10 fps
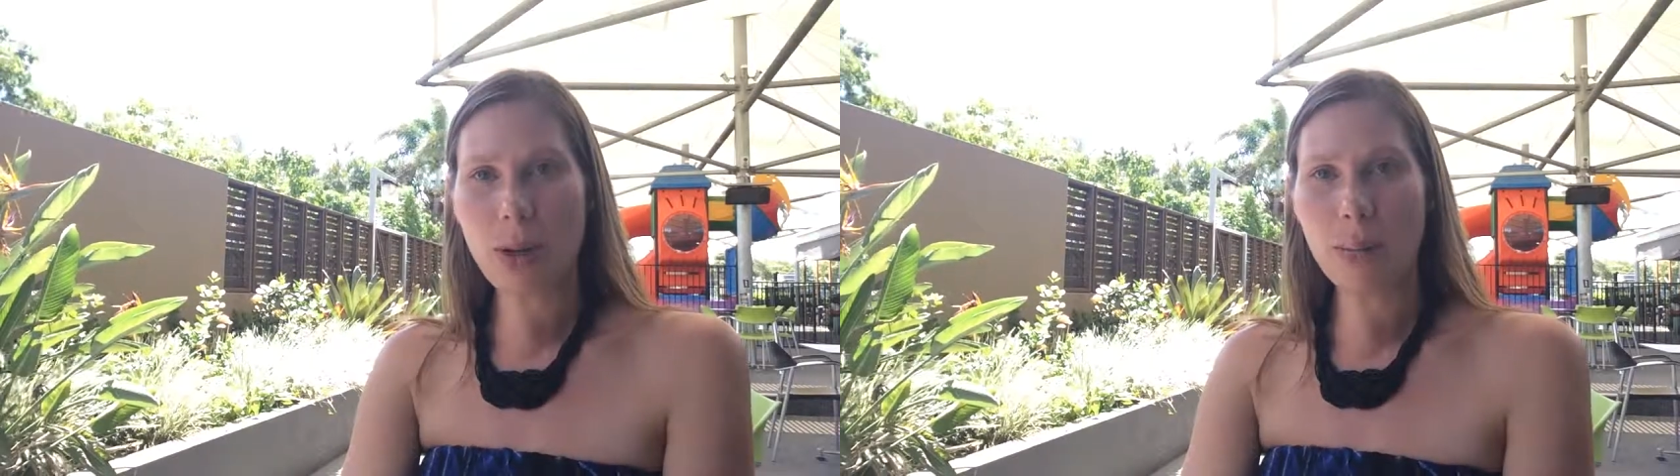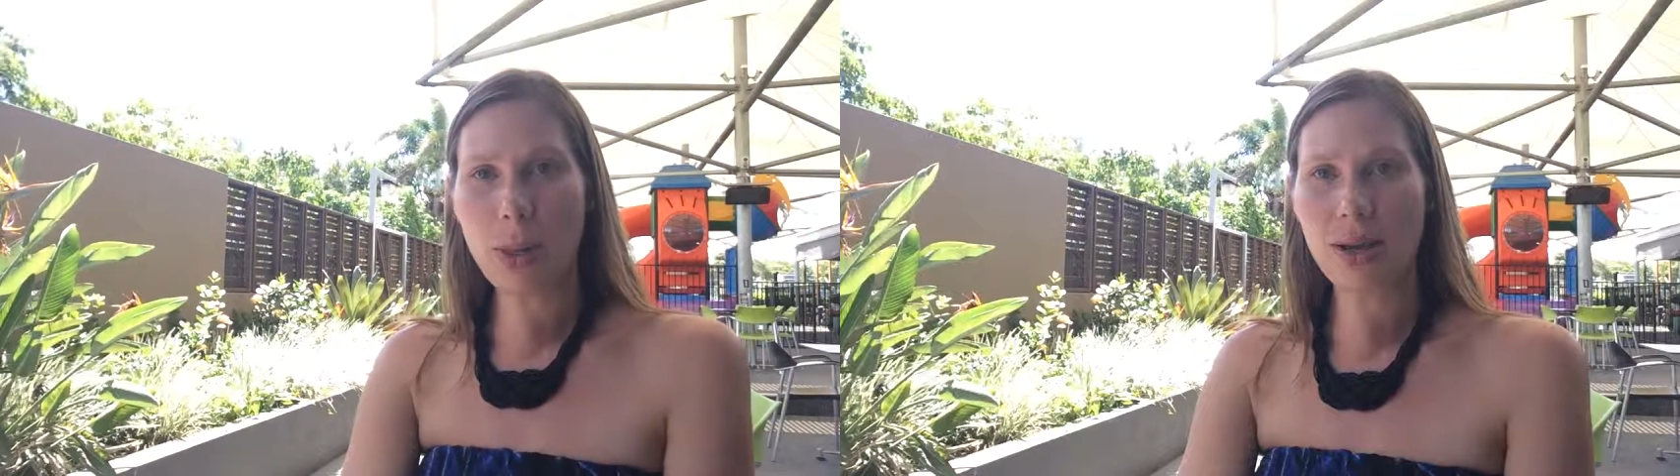
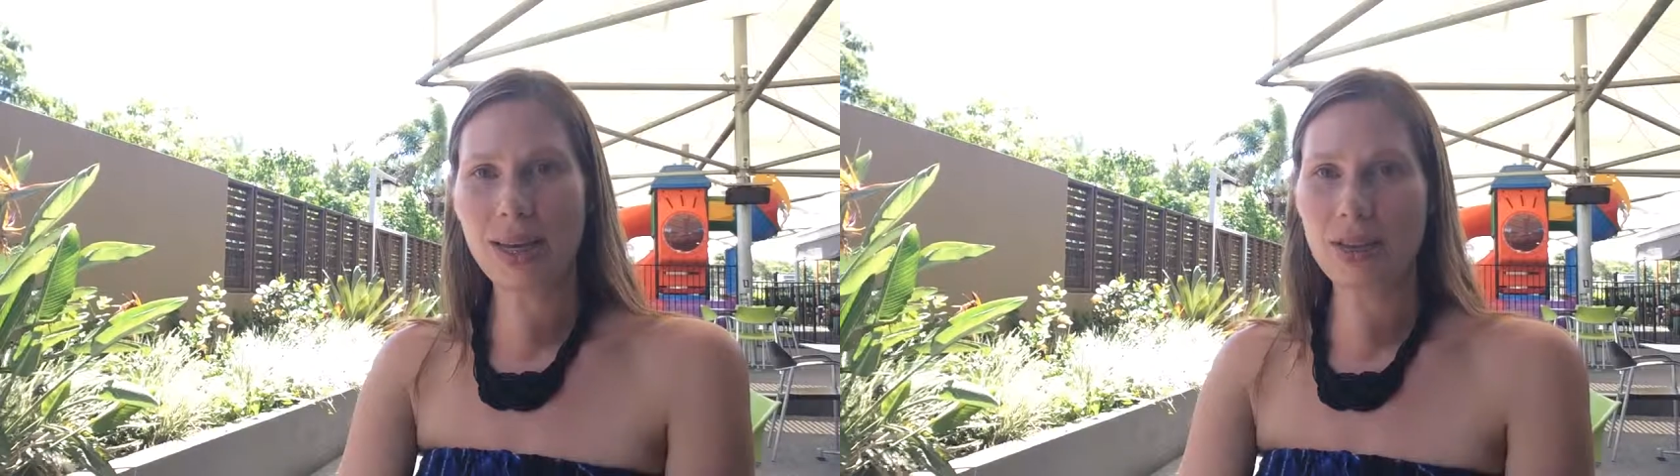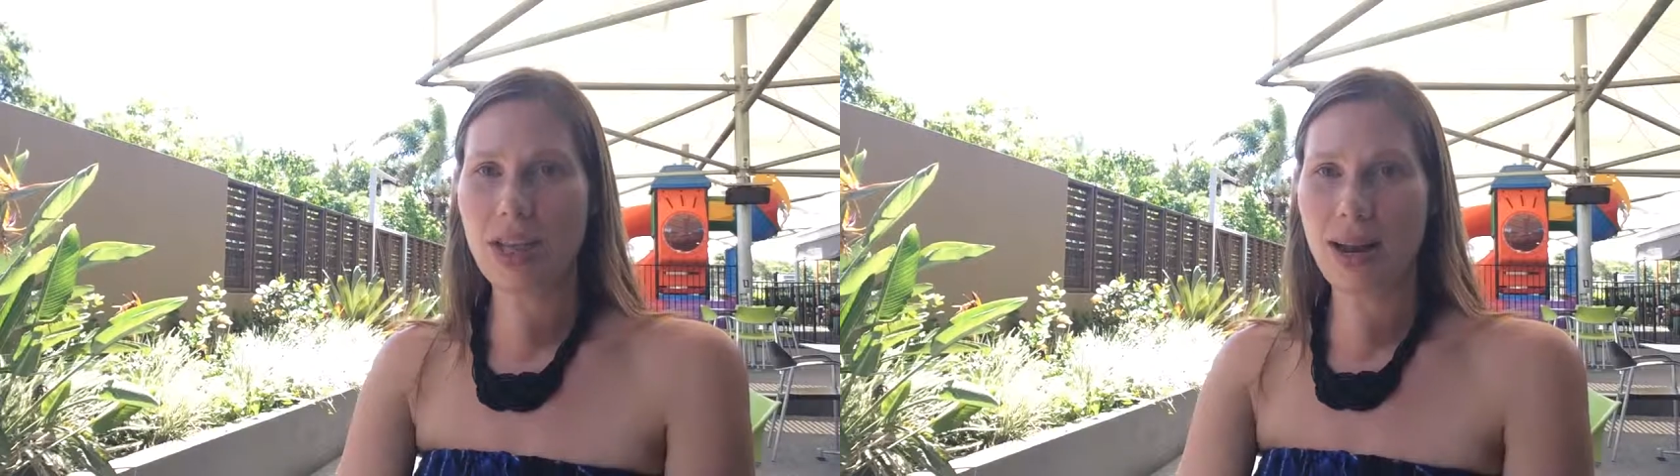one
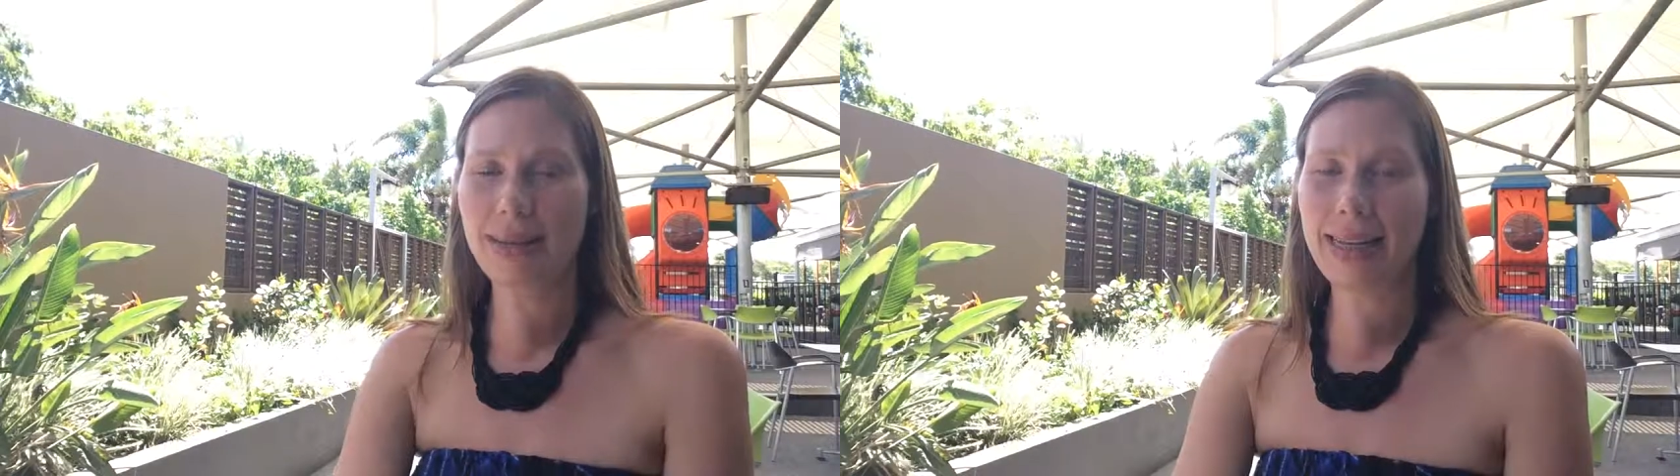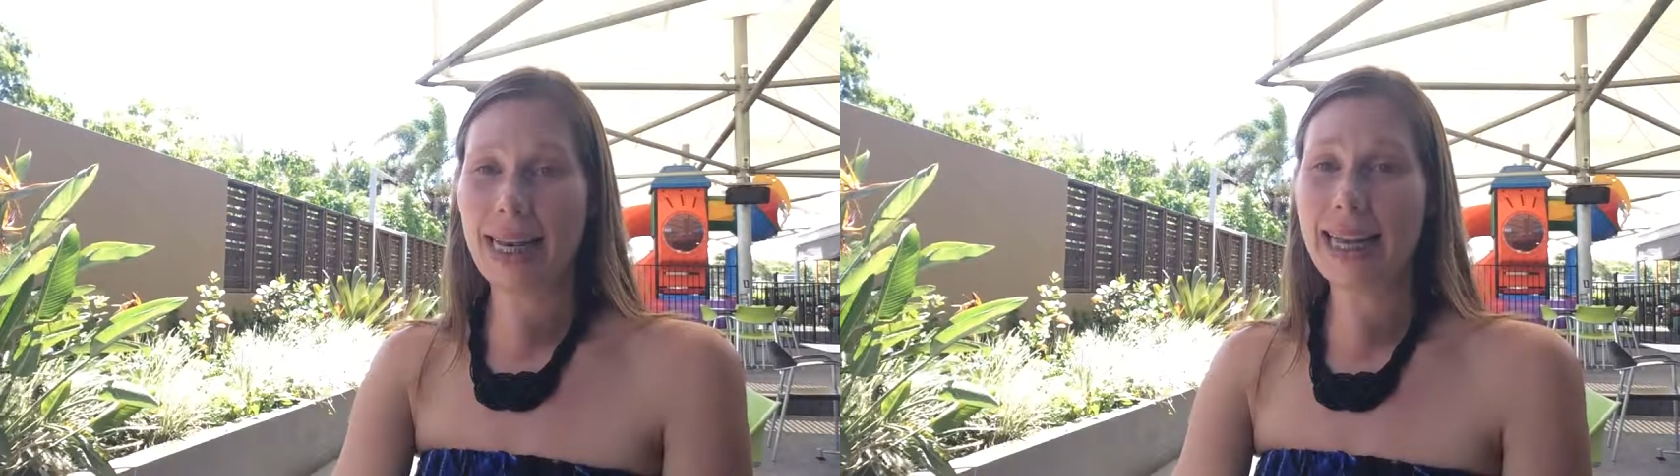blockage that I
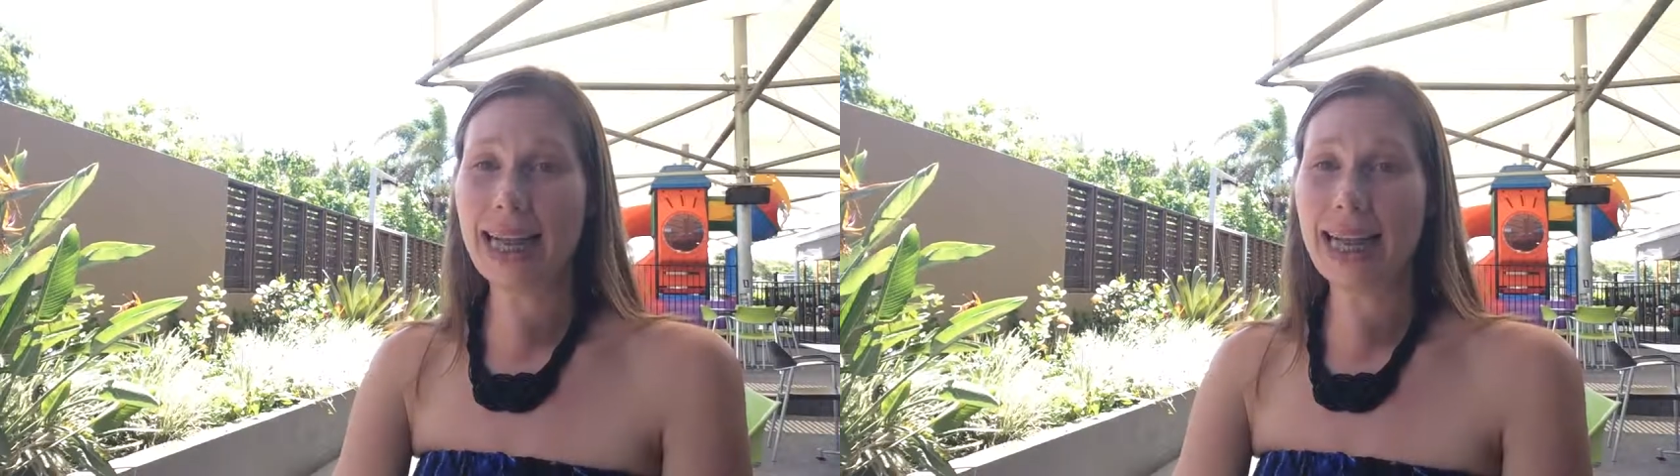really need